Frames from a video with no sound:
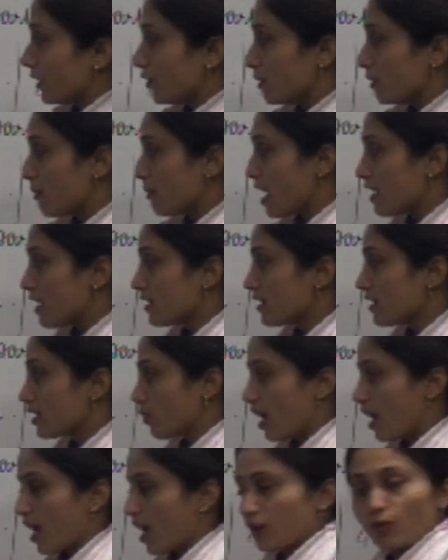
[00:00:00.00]
mass, you
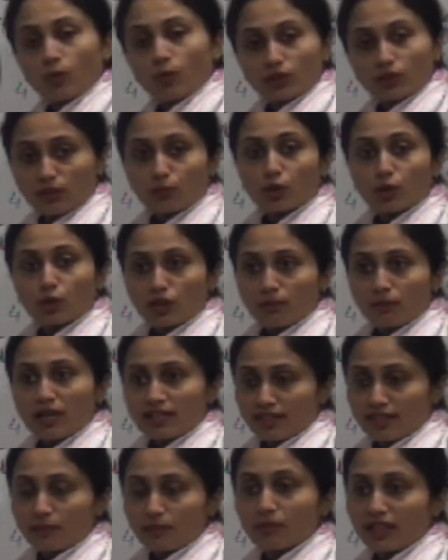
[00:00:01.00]
know the molar mass
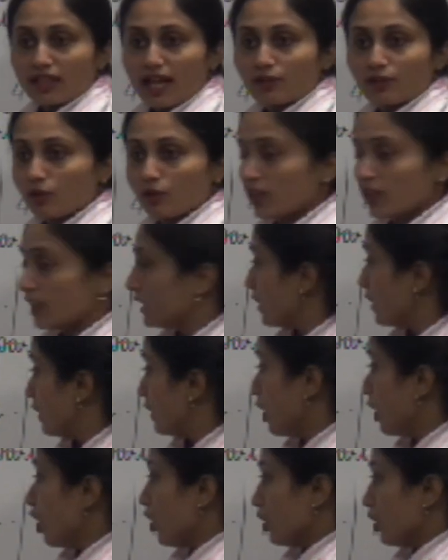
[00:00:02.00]
can be calculated.
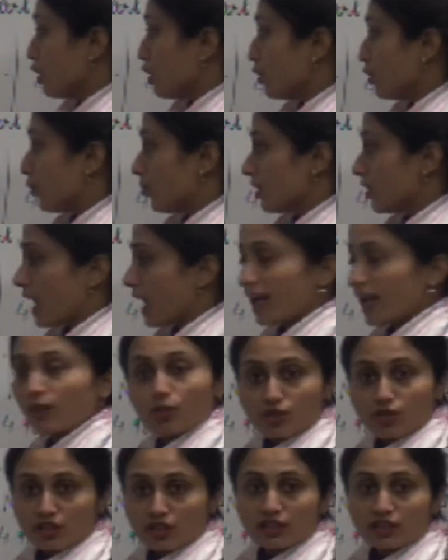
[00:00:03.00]

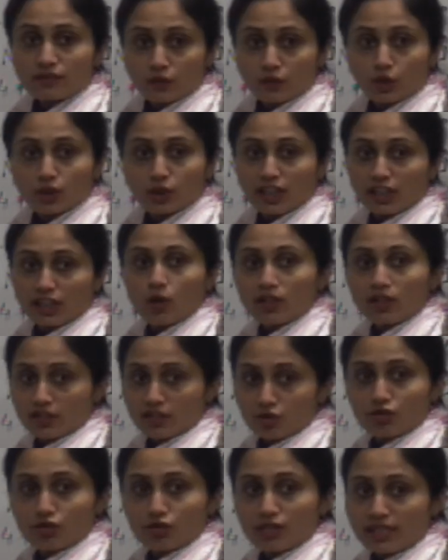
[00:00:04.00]
Nitrogen is 14,
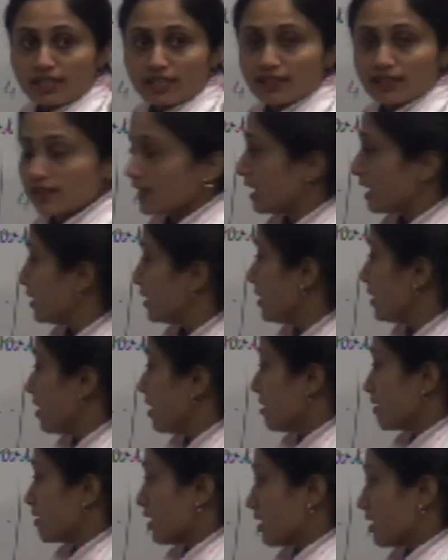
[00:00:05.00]
oxygen is 16,
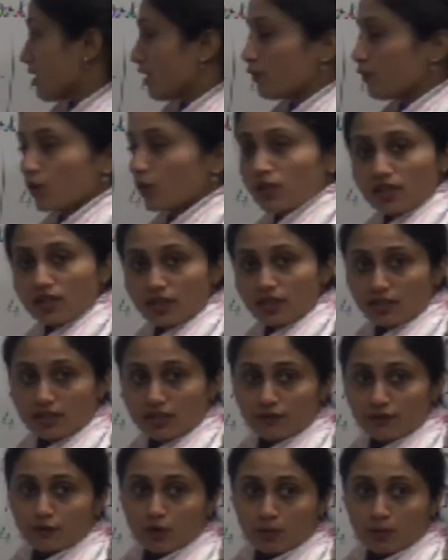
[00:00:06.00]
16 4 is
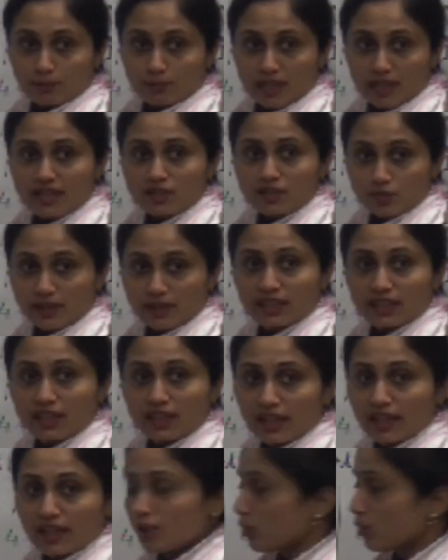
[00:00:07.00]
64 plus
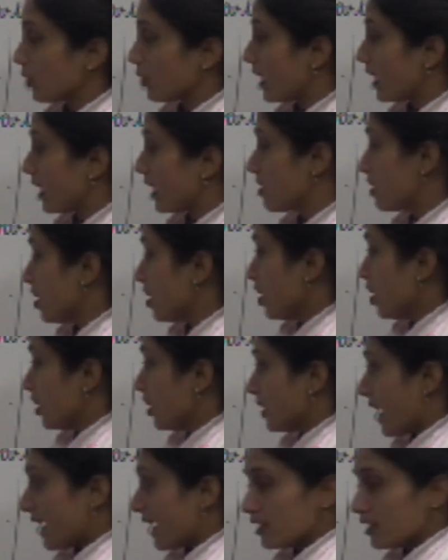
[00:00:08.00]
28, you get
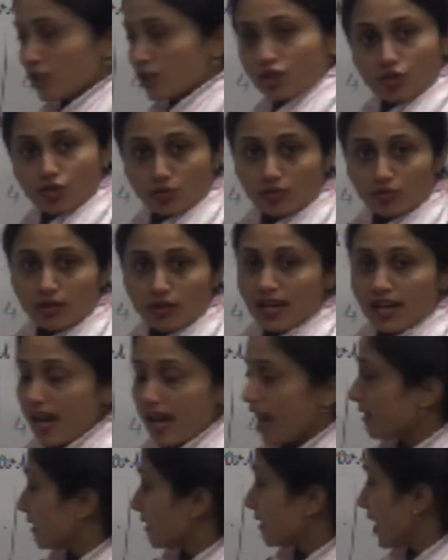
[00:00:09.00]
92,
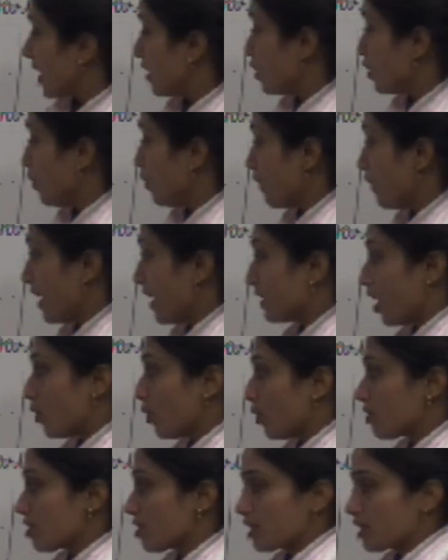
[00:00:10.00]
and then you find
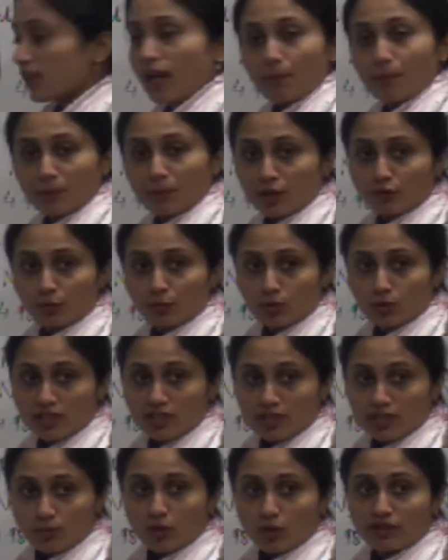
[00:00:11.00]
out the number of moles is
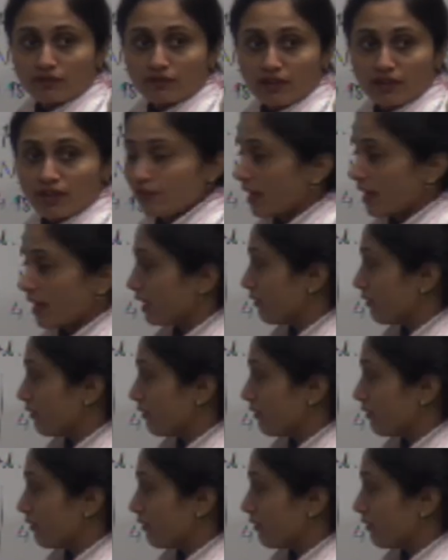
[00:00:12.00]
0.15.